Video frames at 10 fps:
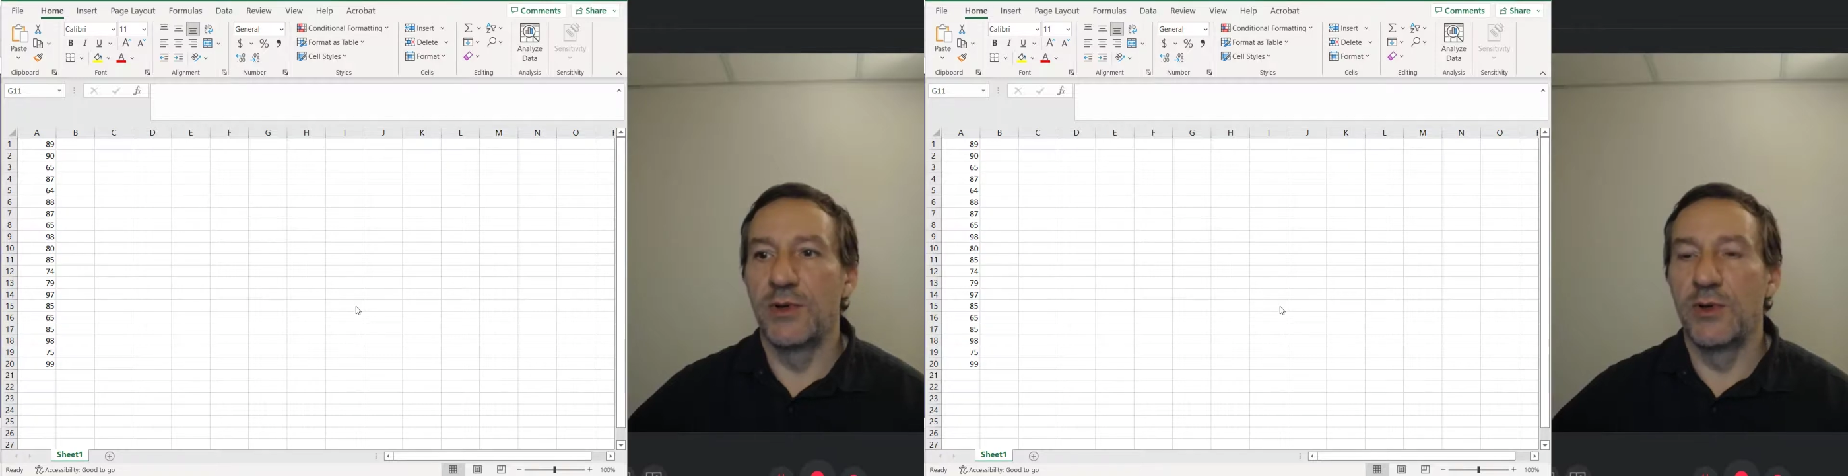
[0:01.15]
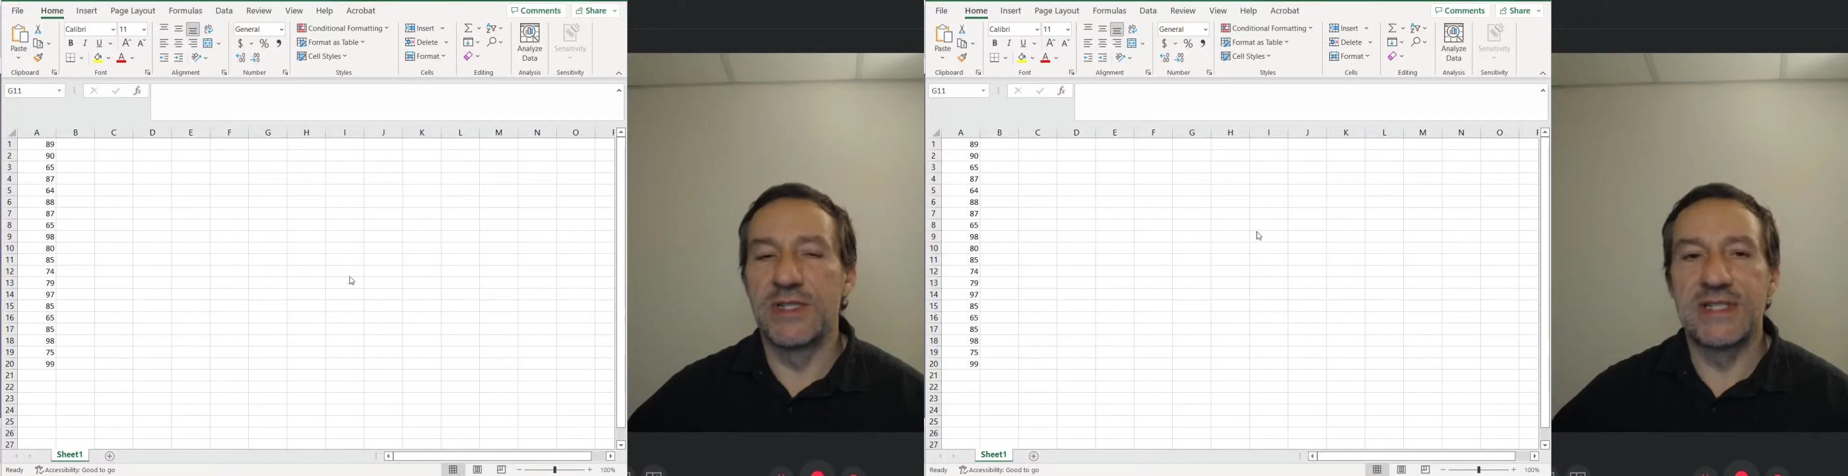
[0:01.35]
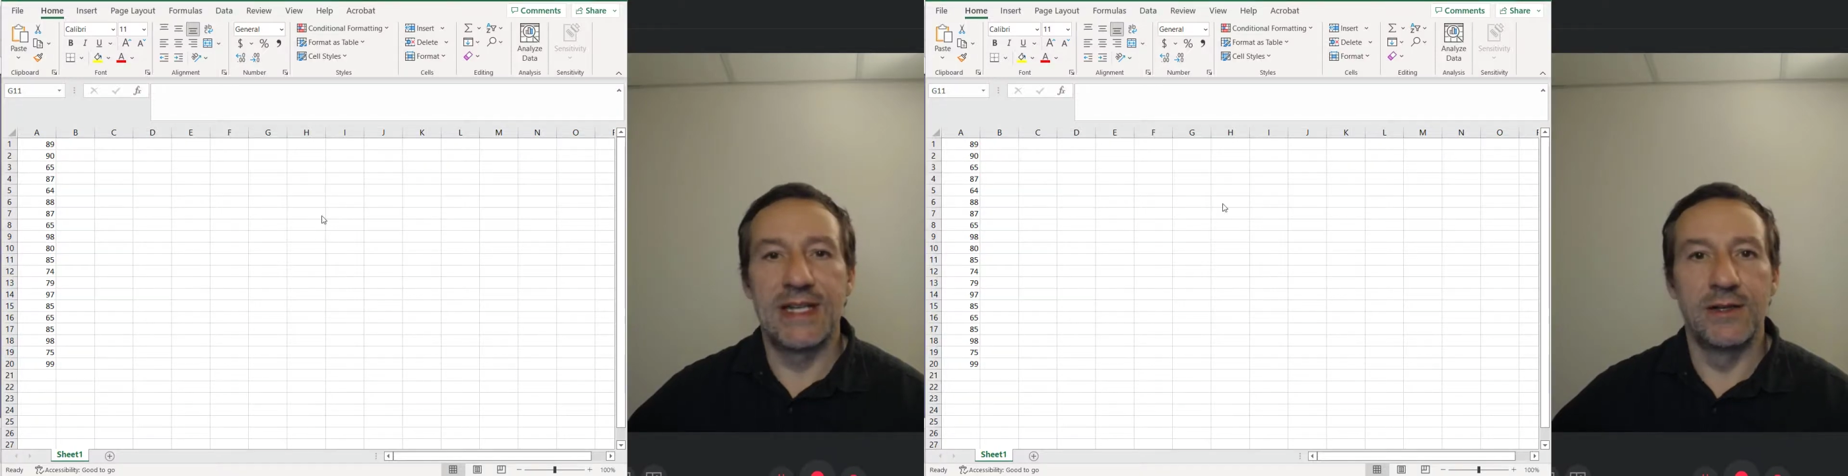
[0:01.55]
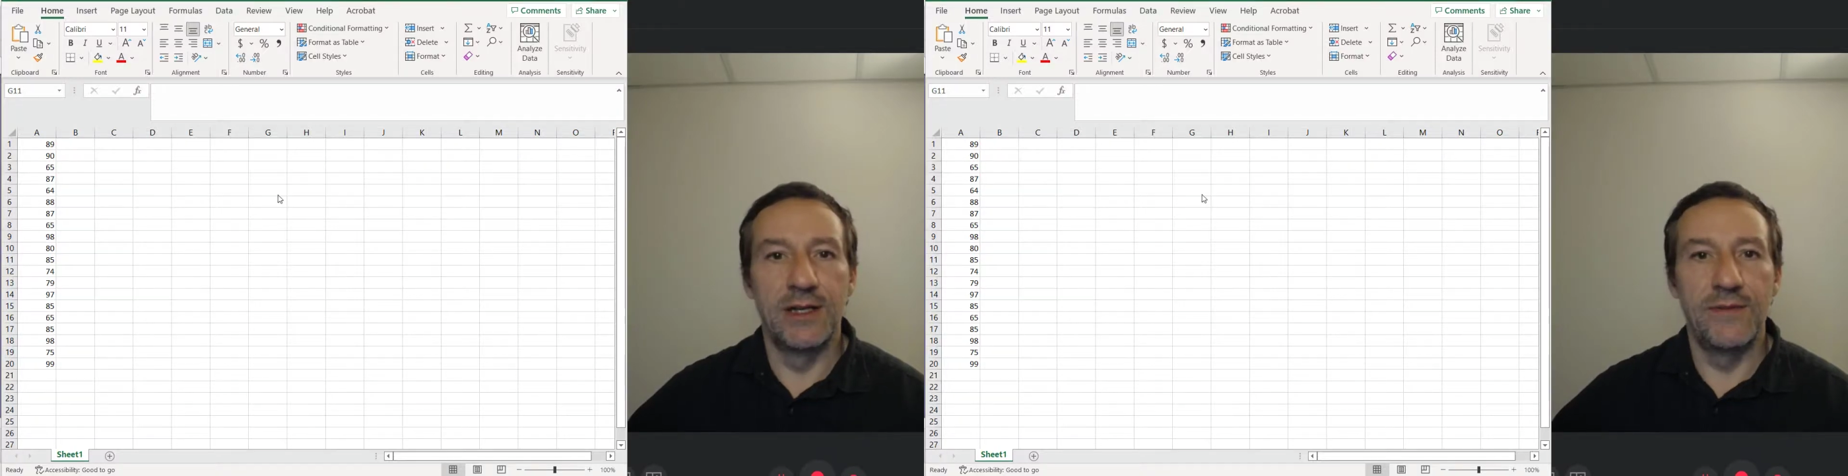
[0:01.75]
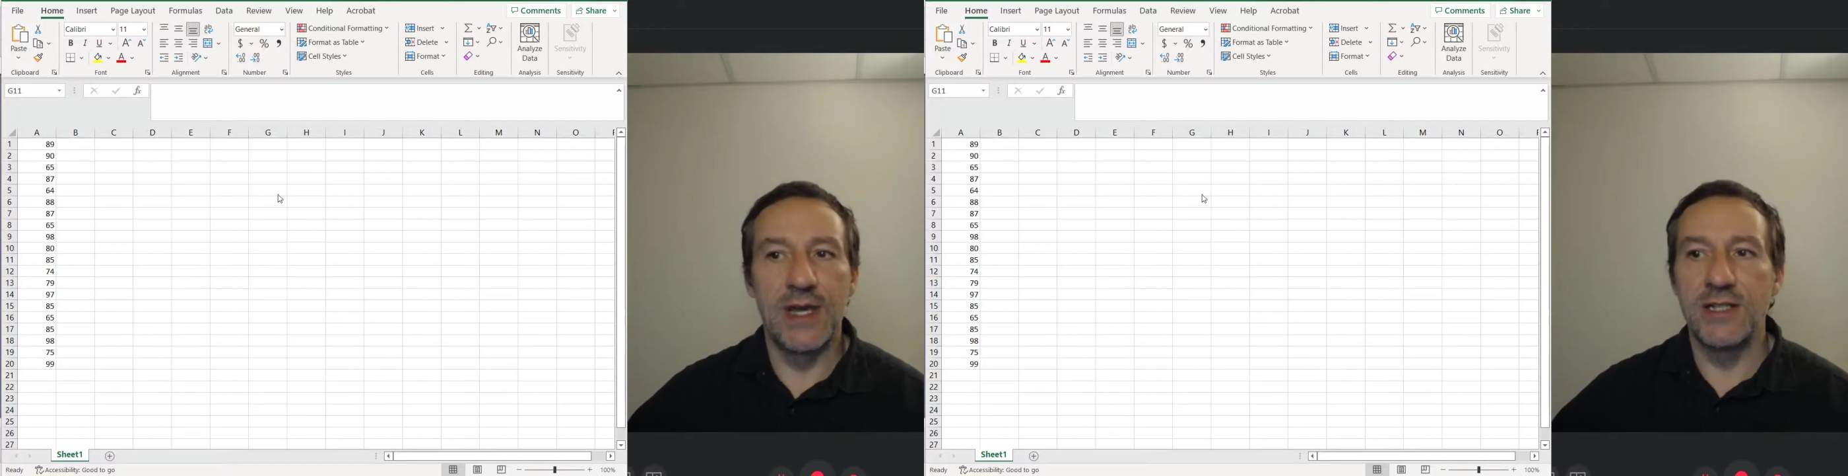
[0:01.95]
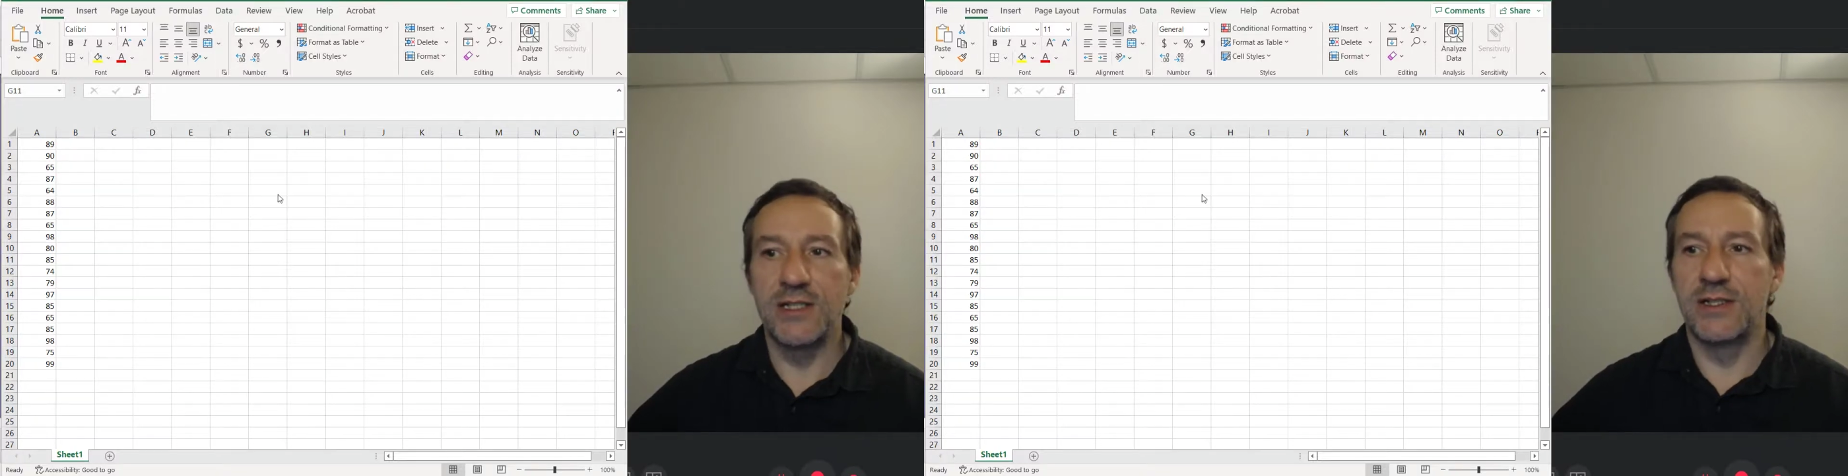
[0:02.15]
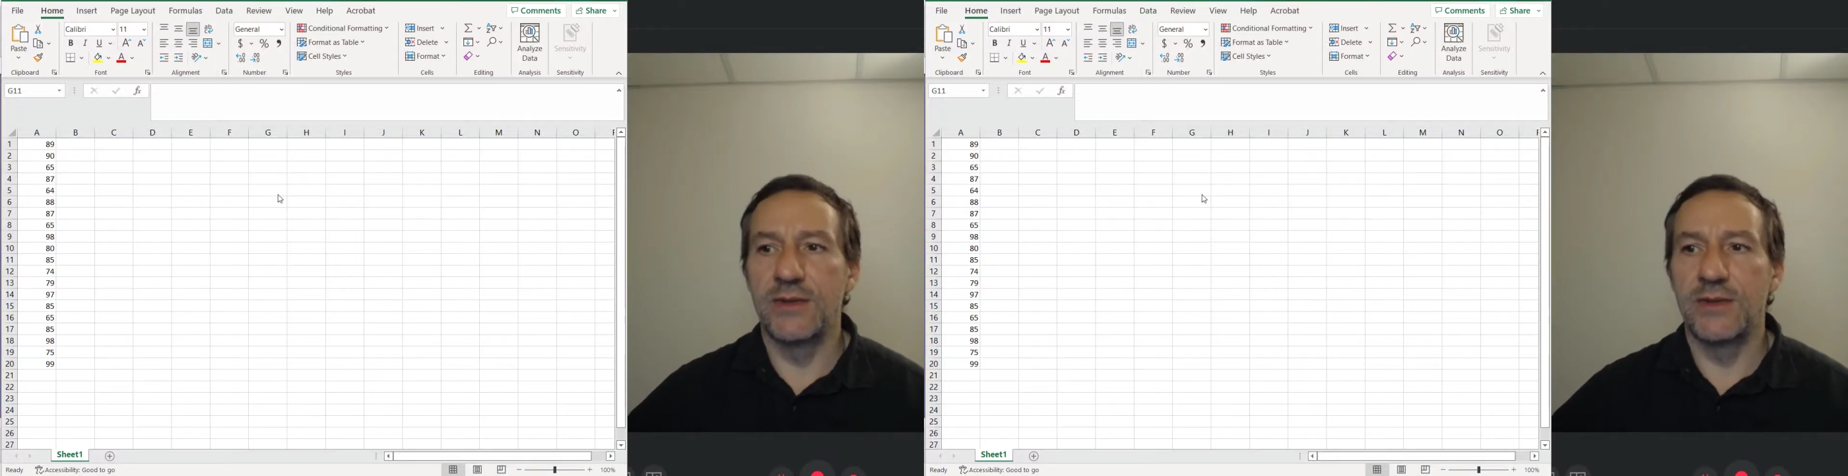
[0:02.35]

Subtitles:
doing standard deviations,